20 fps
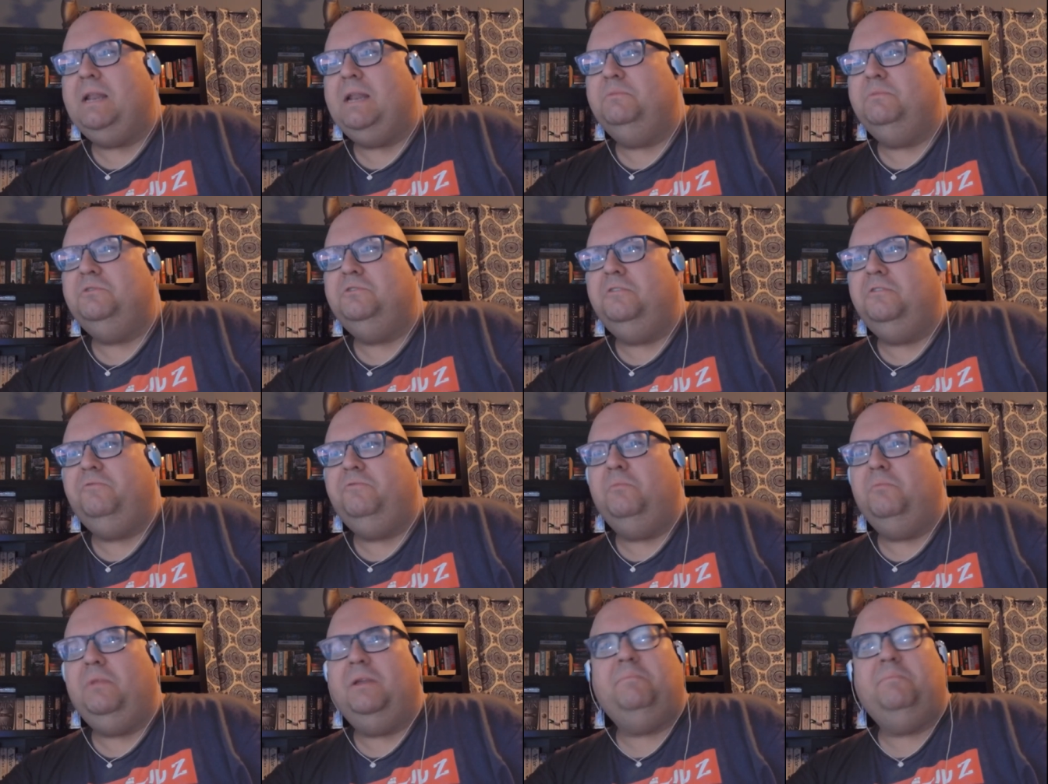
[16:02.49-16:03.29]
I'm sure
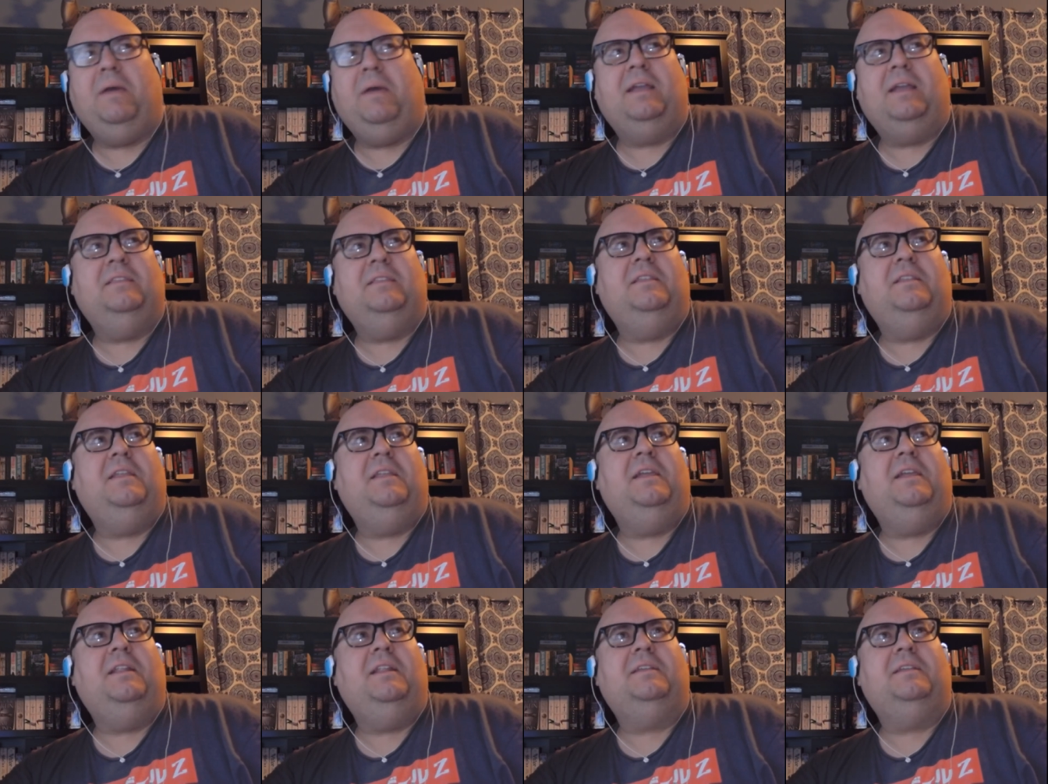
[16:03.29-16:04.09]
from like back in the
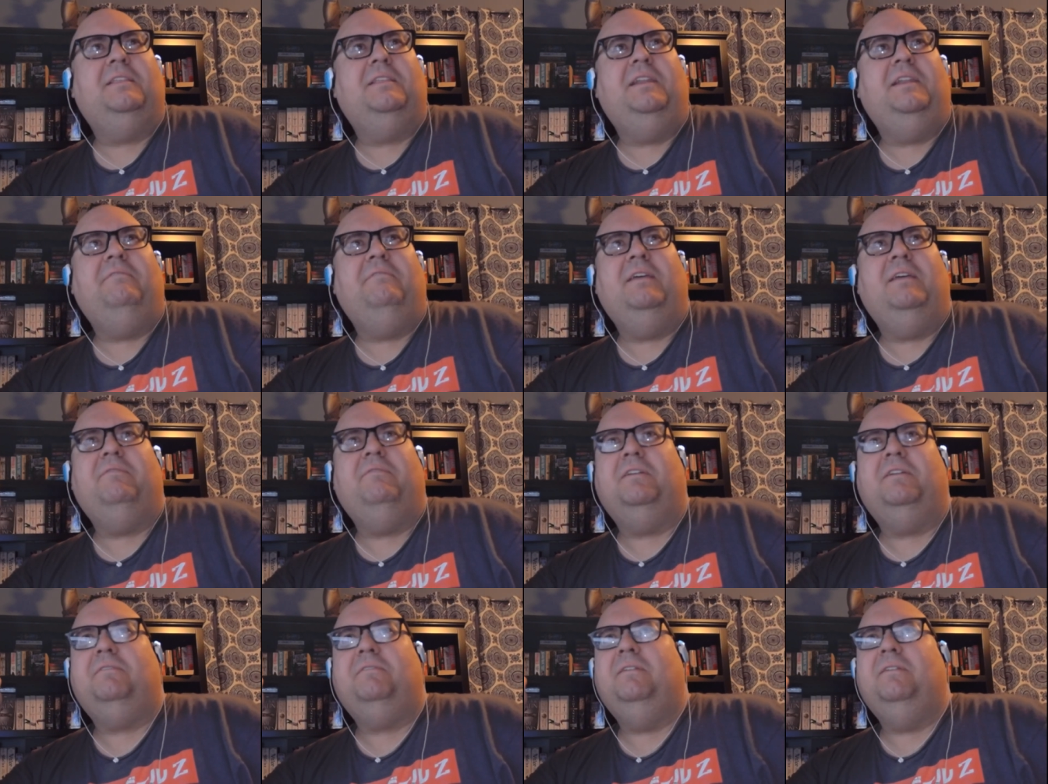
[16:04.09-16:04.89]
day, like they didn't even have
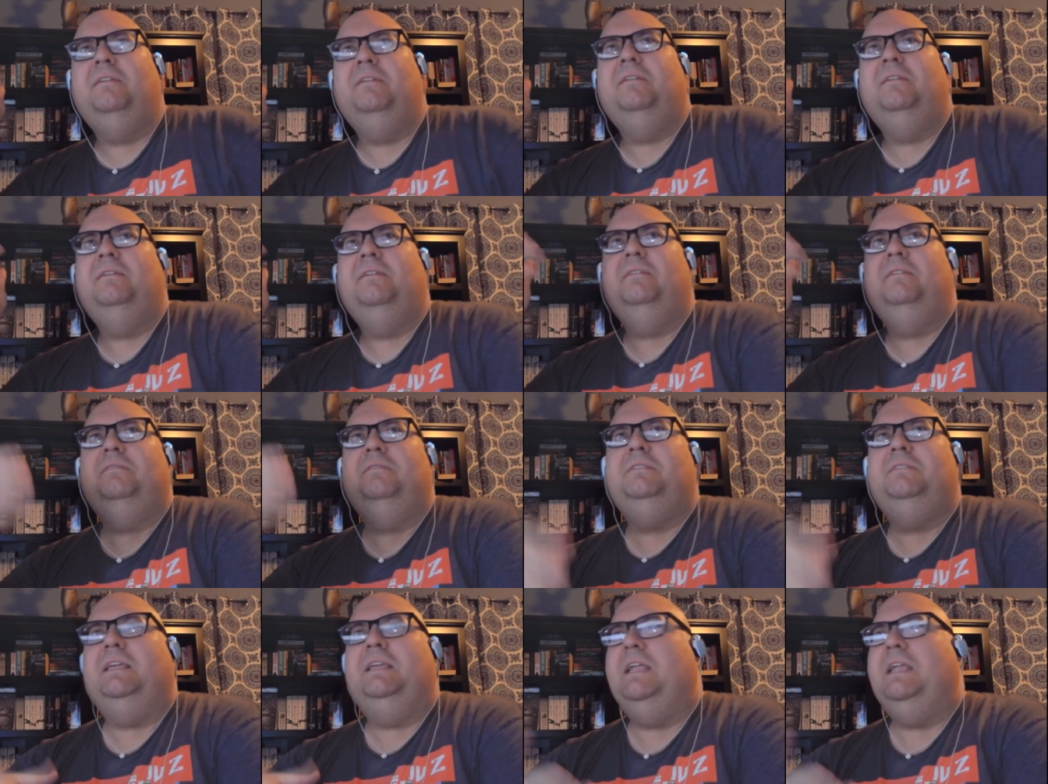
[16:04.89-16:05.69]
like
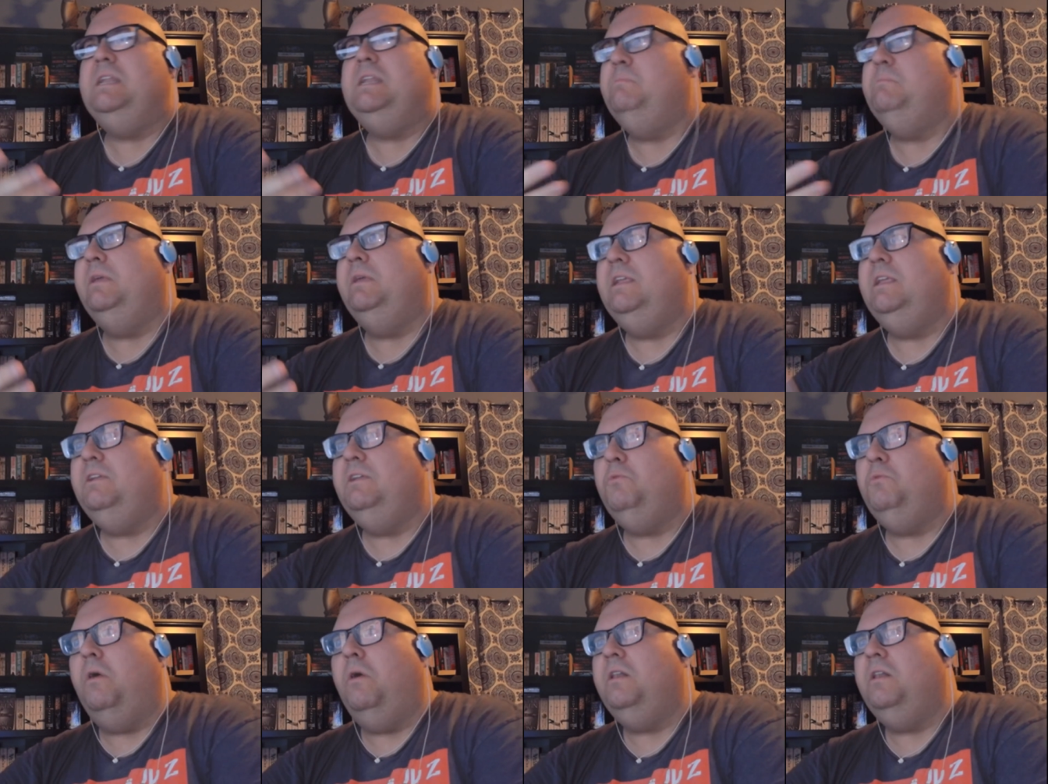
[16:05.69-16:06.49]
1080p
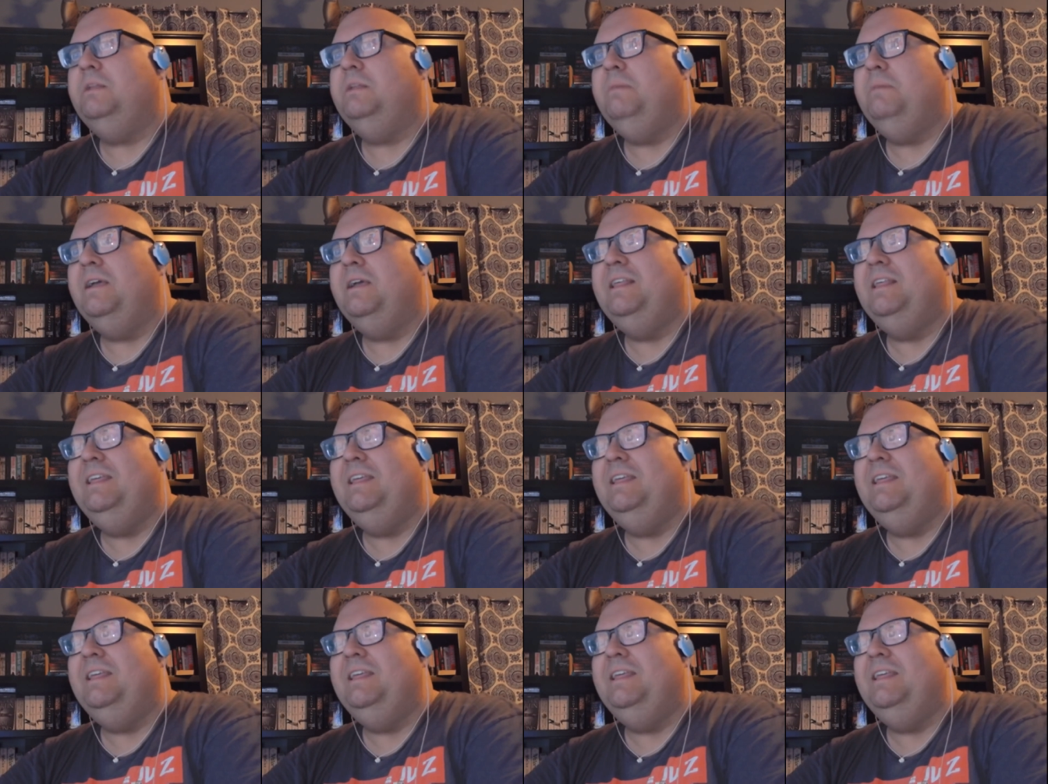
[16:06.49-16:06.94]
quality back.